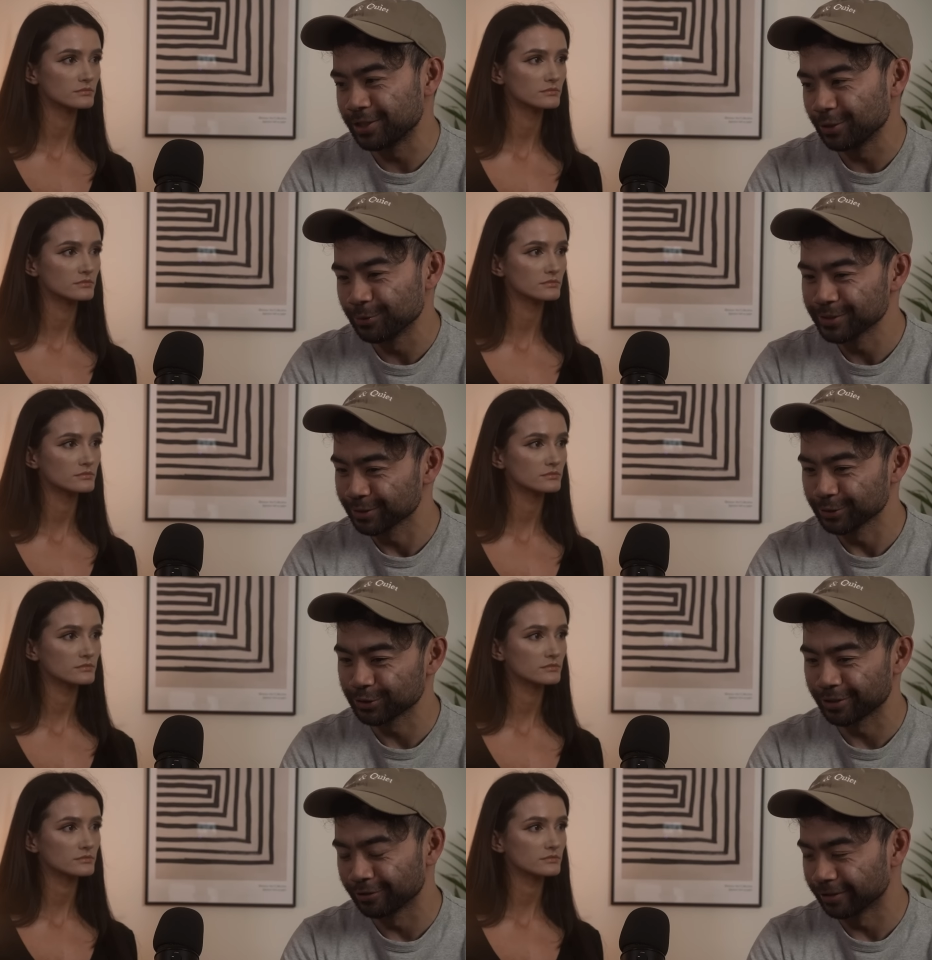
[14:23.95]
Speaker 1: stage he was
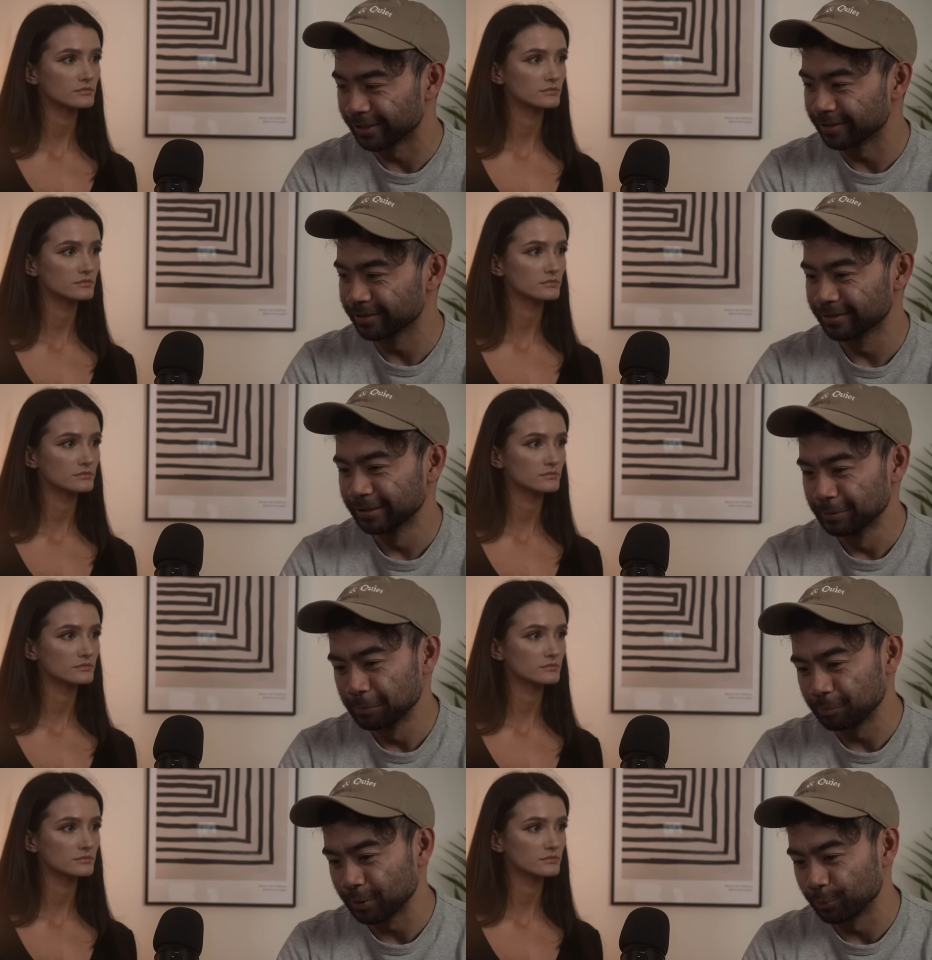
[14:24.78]
still trying to like
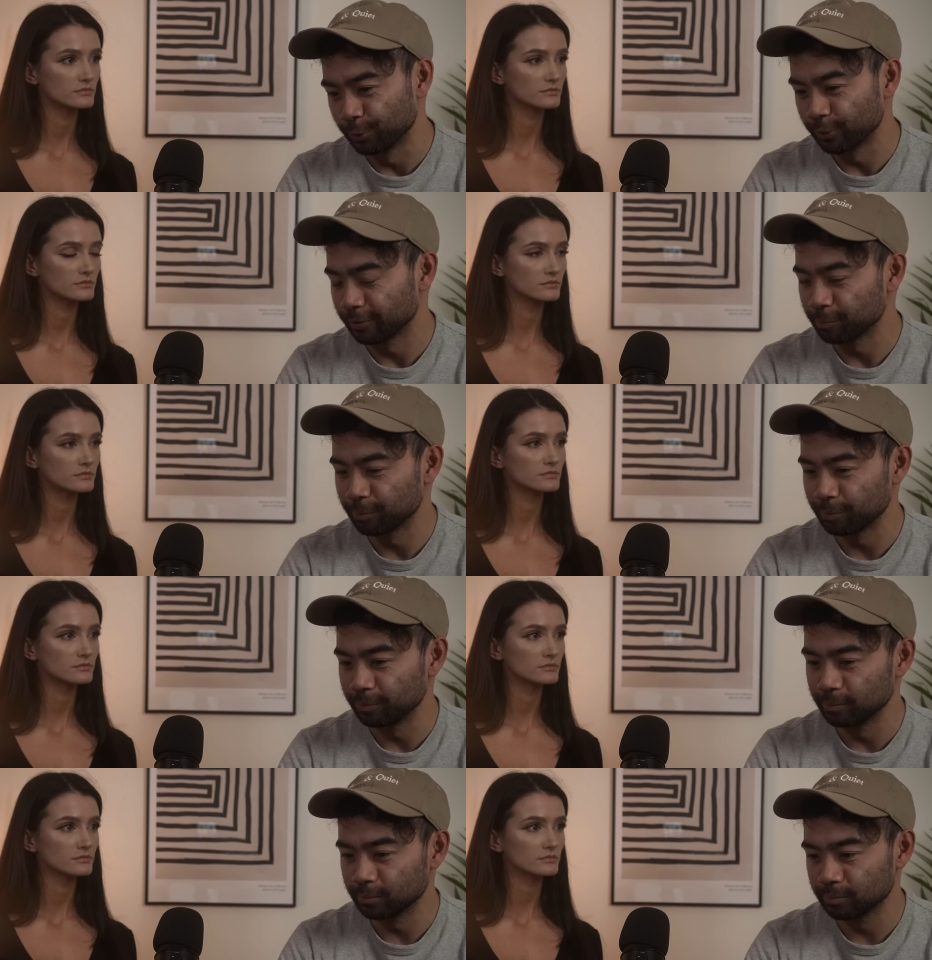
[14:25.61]
people weren't
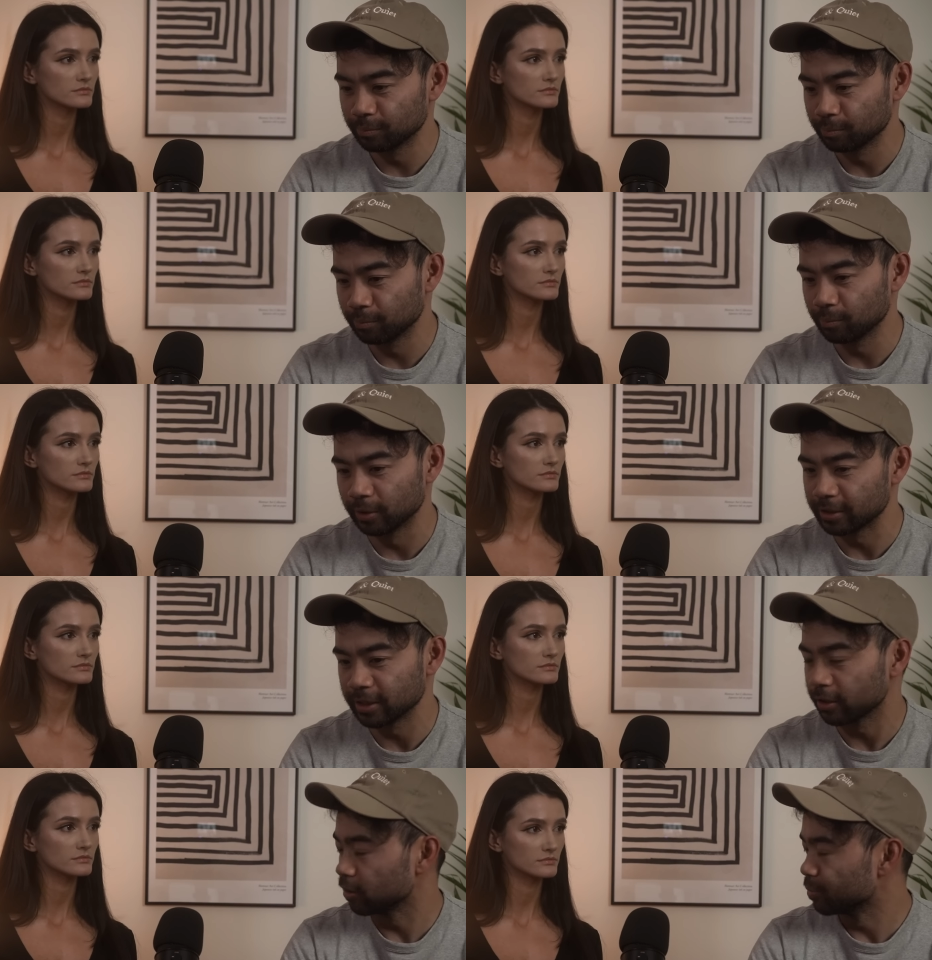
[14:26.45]

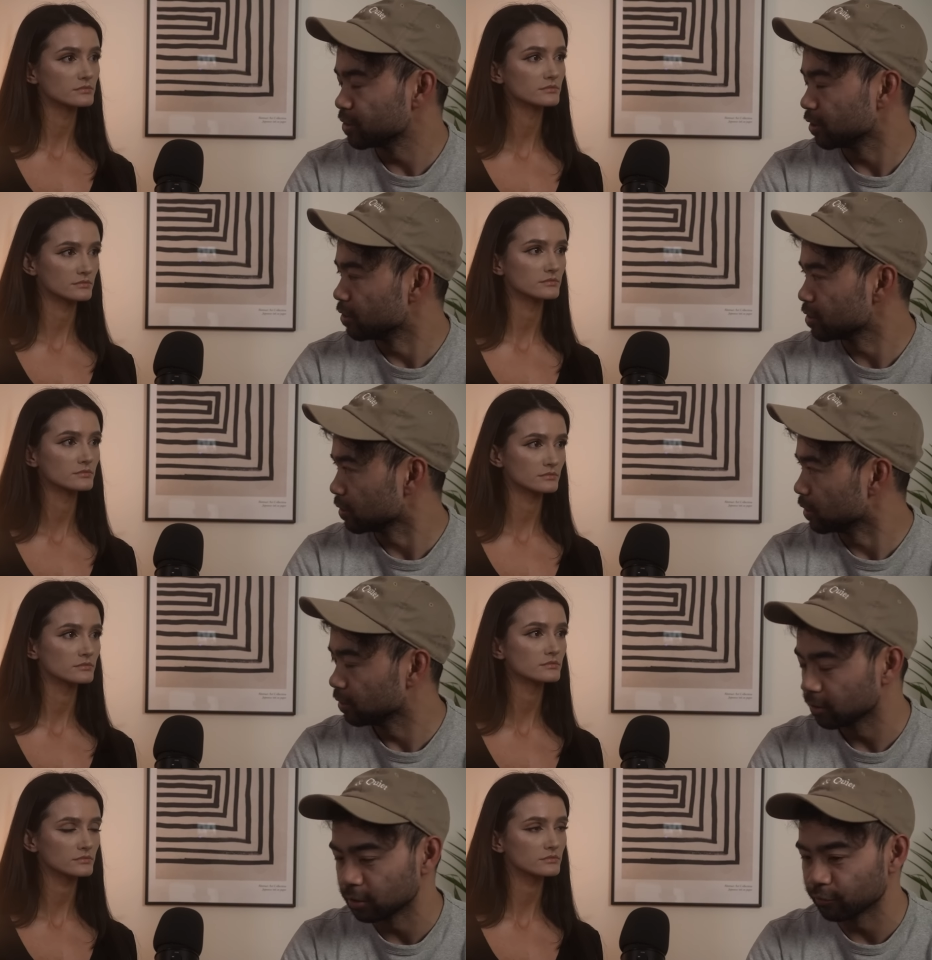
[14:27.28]
taking him
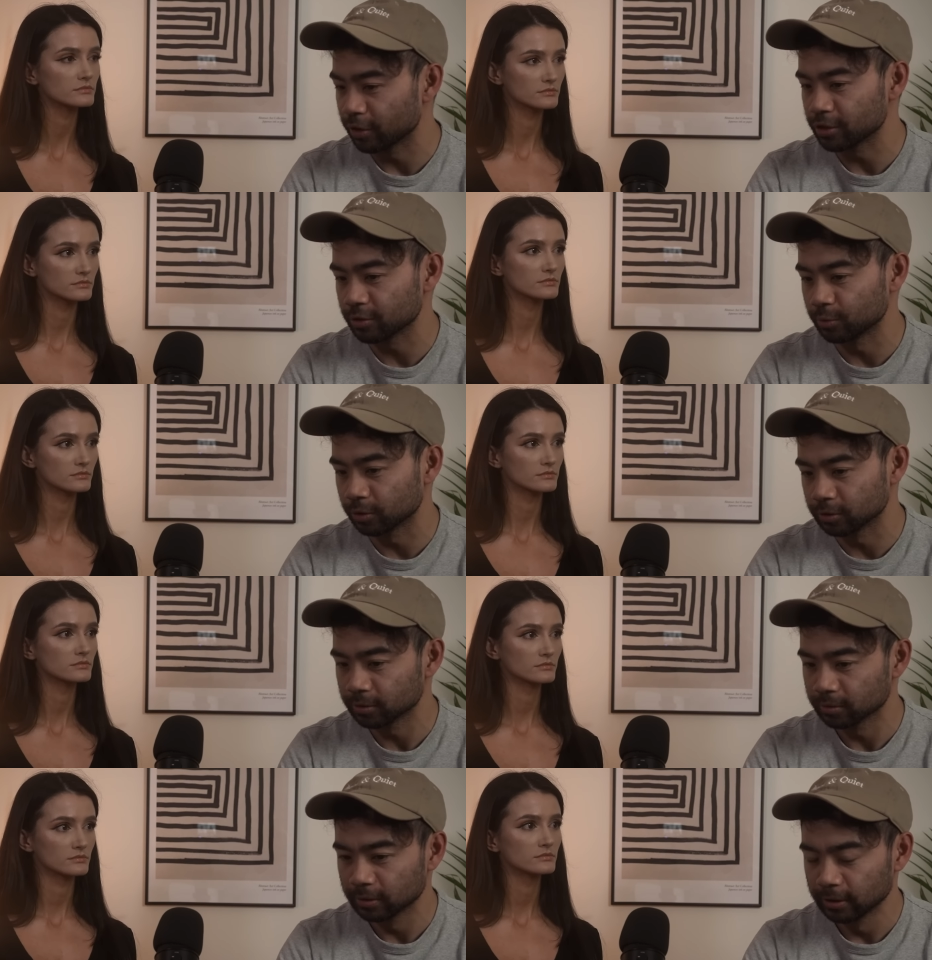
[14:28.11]
seriously in the fashion
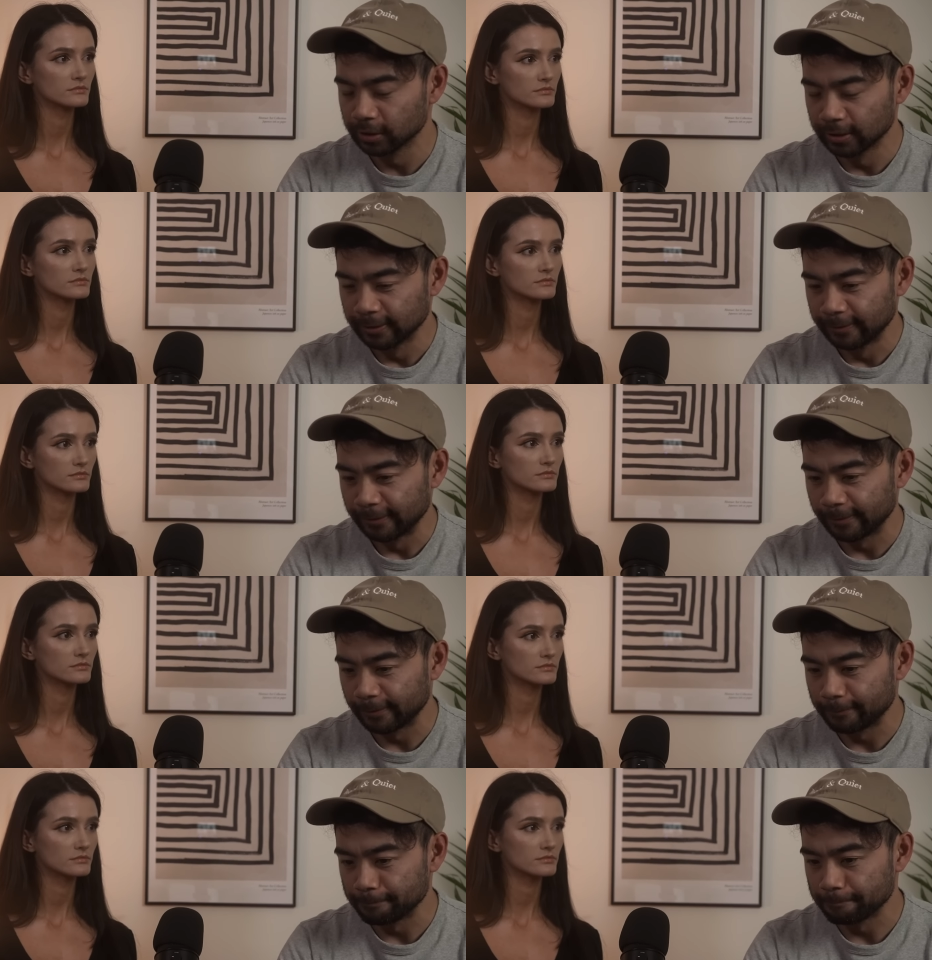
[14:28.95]
world.
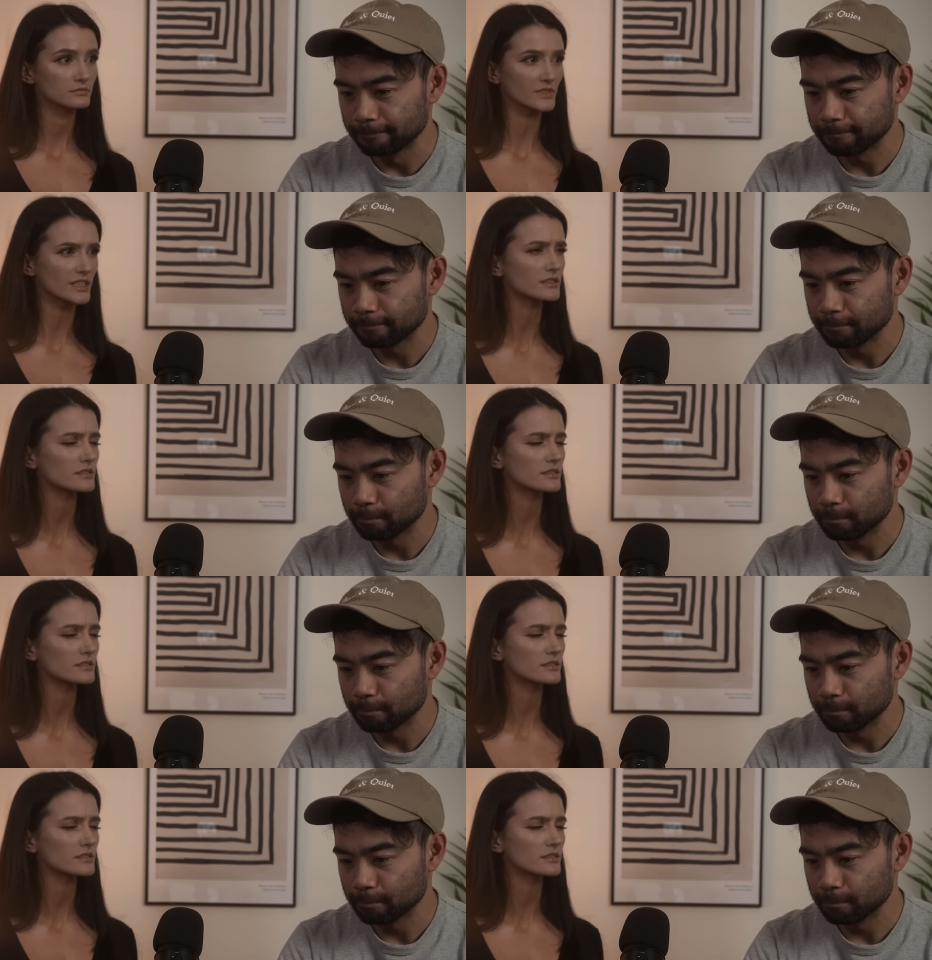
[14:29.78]
Um,